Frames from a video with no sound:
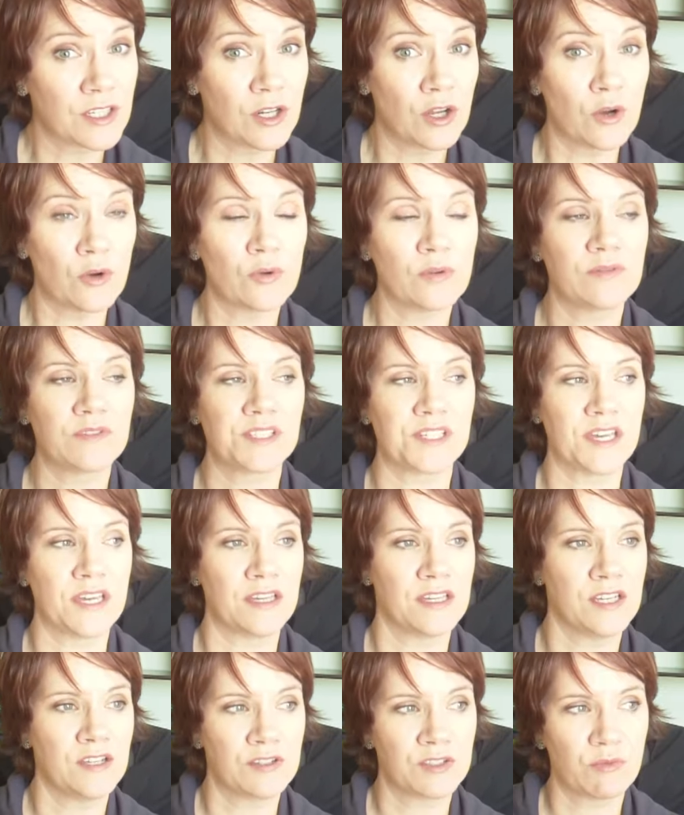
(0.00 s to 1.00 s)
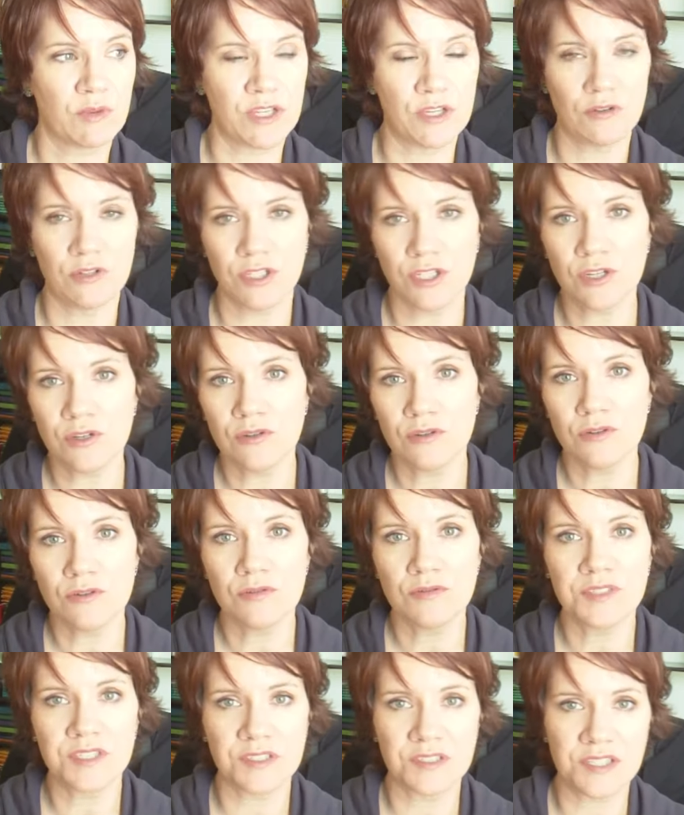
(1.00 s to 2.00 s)
you know, saying here's what you can
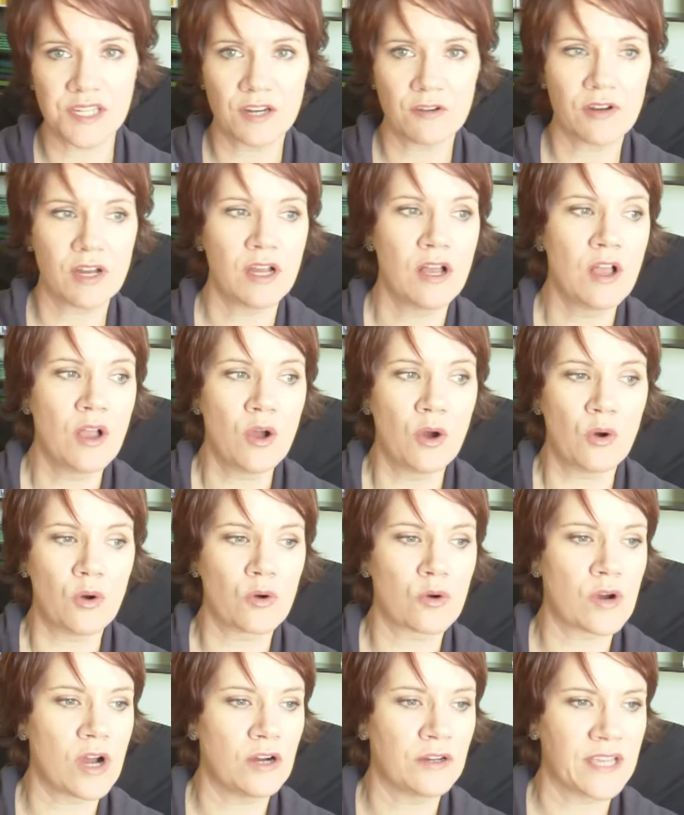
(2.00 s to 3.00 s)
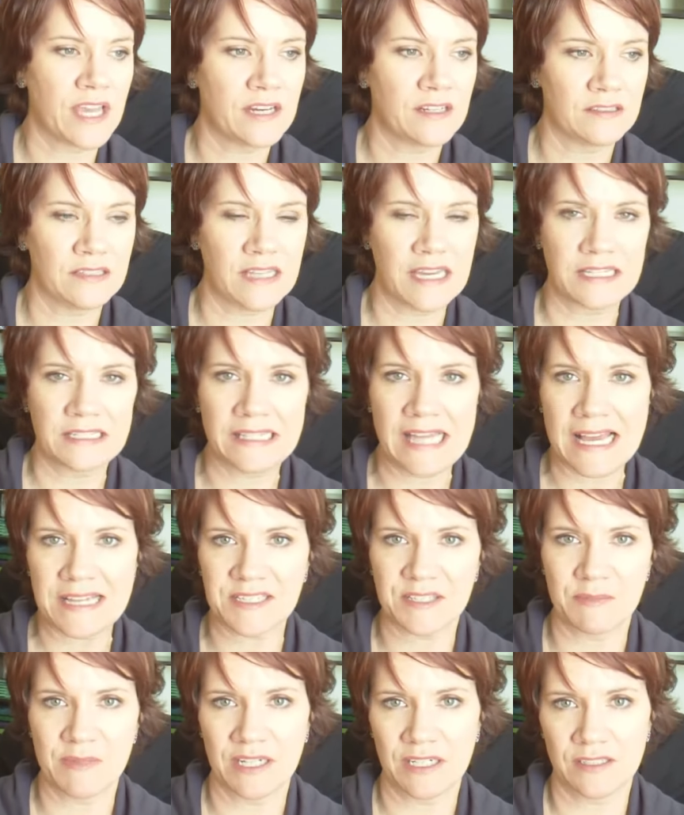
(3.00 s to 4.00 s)
use, etc., or I'll get it like
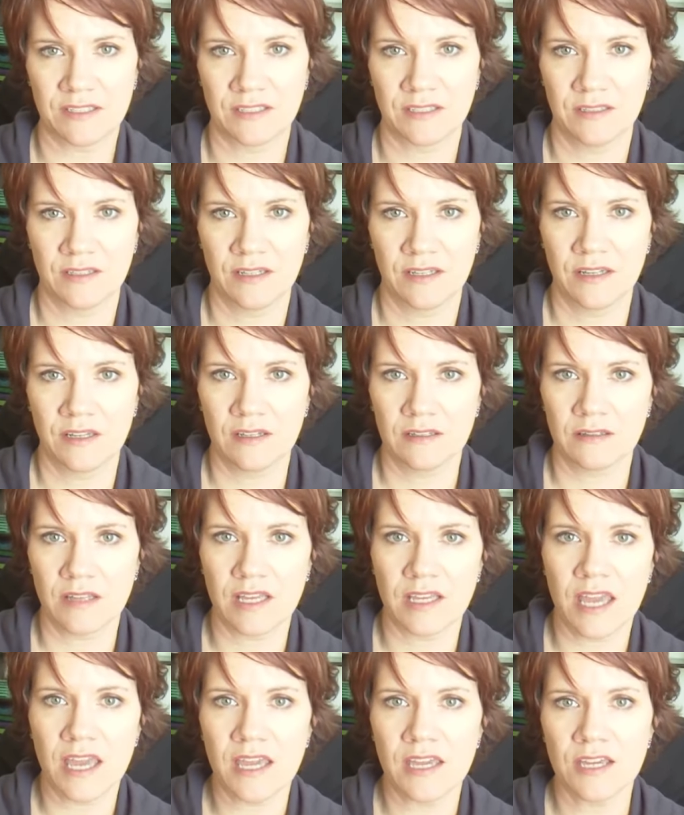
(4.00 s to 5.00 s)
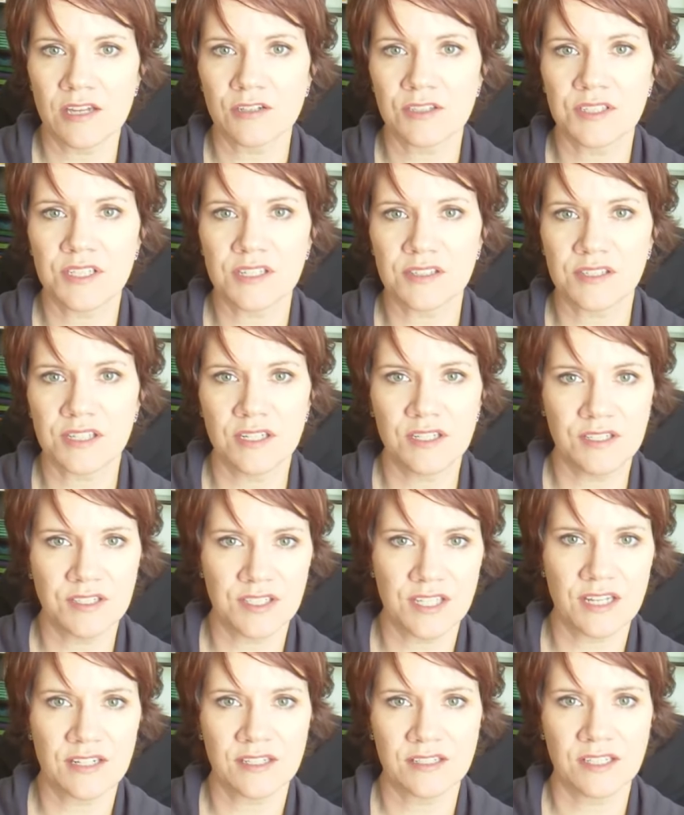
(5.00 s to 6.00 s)
last minute. Like, hey, here's this, can
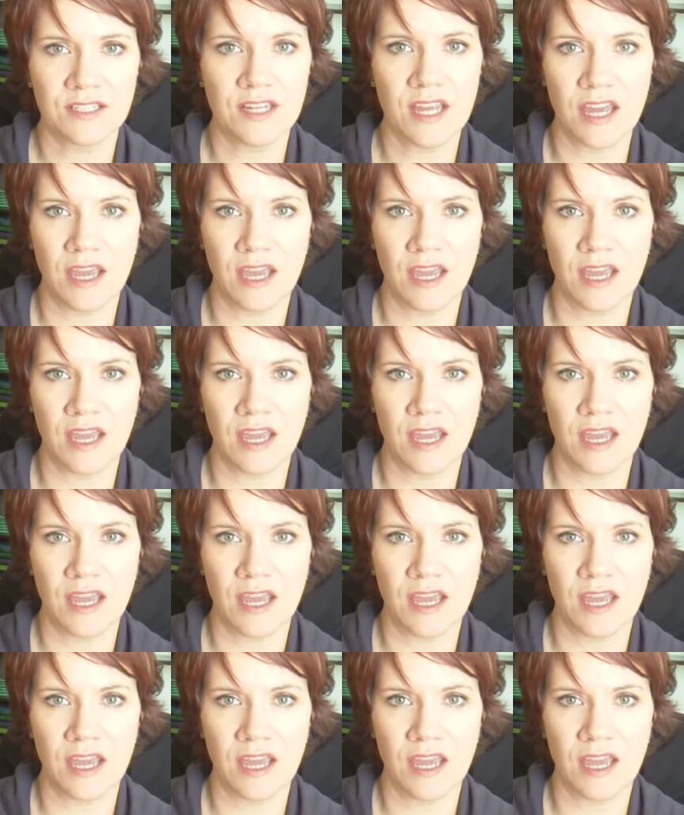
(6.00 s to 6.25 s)
you send it